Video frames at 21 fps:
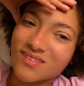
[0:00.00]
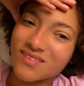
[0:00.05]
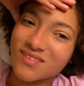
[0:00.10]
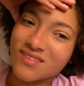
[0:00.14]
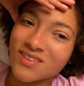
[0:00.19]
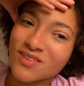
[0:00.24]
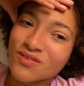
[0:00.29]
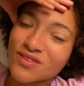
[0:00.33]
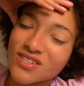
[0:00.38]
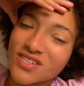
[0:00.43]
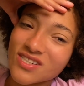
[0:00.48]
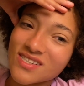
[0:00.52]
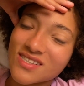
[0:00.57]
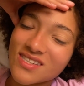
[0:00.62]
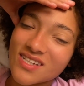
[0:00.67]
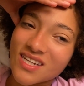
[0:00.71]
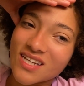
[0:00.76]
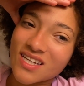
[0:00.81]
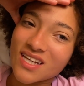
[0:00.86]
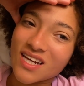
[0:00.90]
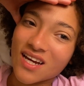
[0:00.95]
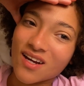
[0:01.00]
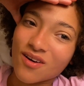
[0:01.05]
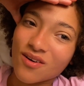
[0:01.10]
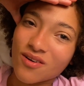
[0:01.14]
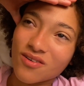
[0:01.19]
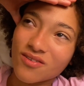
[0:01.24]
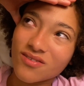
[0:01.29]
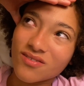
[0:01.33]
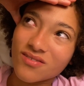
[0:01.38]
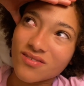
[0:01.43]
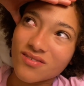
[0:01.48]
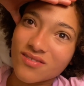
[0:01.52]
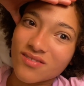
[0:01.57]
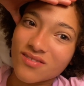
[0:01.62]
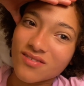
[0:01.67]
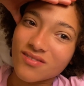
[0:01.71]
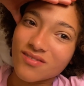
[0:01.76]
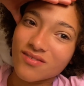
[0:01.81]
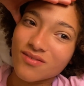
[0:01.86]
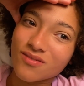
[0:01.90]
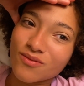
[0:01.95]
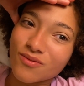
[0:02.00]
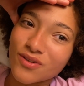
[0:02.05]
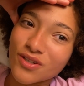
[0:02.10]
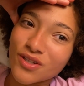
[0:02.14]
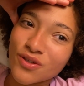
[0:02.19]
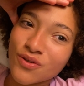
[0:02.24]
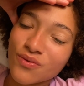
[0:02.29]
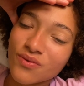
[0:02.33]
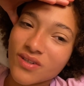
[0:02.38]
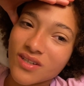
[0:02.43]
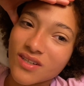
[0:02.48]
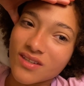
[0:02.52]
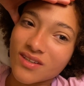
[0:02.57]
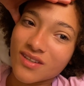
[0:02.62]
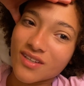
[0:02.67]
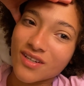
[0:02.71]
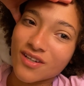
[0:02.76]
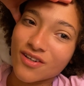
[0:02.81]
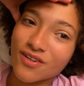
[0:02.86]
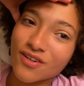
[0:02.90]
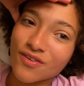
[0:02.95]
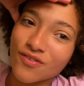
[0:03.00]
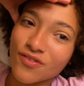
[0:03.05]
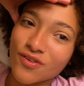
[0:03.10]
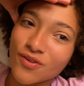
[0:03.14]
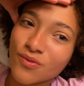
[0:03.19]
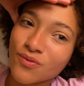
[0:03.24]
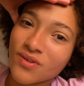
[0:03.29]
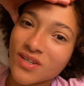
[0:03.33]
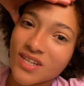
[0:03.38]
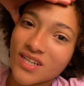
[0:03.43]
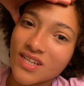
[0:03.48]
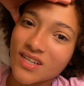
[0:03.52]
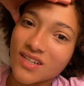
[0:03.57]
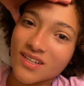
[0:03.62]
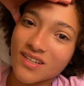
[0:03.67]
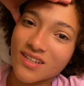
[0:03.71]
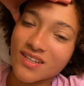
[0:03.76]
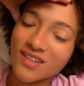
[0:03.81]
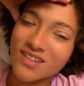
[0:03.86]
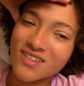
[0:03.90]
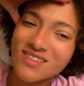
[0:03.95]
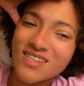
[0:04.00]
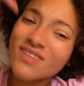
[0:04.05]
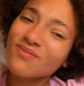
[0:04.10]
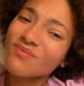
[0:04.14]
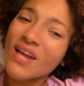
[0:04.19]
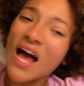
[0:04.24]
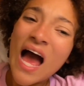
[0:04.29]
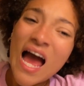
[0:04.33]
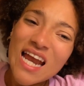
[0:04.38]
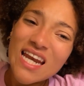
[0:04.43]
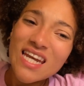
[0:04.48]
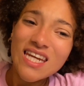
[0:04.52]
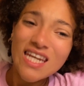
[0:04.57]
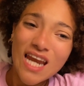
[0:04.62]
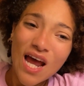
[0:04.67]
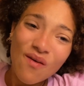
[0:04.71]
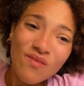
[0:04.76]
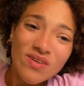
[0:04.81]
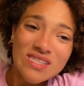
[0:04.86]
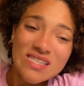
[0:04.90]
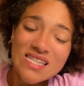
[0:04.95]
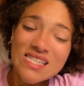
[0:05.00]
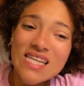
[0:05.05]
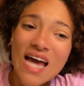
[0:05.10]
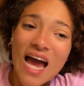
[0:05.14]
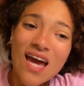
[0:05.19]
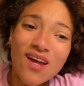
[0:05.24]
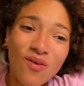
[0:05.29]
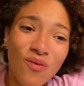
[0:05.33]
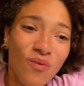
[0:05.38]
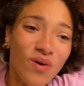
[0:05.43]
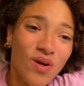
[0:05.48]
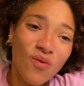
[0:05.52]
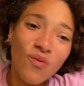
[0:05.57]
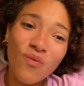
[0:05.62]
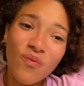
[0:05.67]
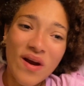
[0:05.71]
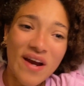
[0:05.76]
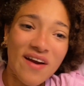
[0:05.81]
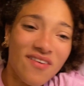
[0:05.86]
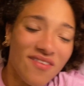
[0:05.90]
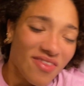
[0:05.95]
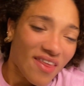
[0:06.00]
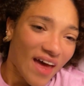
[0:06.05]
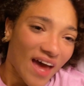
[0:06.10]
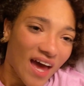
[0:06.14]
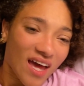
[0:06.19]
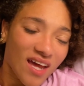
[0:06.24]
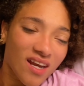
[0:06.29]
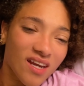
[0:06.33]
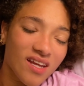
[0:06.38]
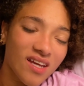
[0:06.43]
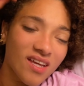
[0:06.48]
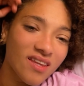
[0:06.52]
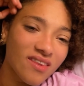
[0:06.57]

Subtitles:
you can just take it out when you get there if you need it. She's like, no, it's because I don't wear that.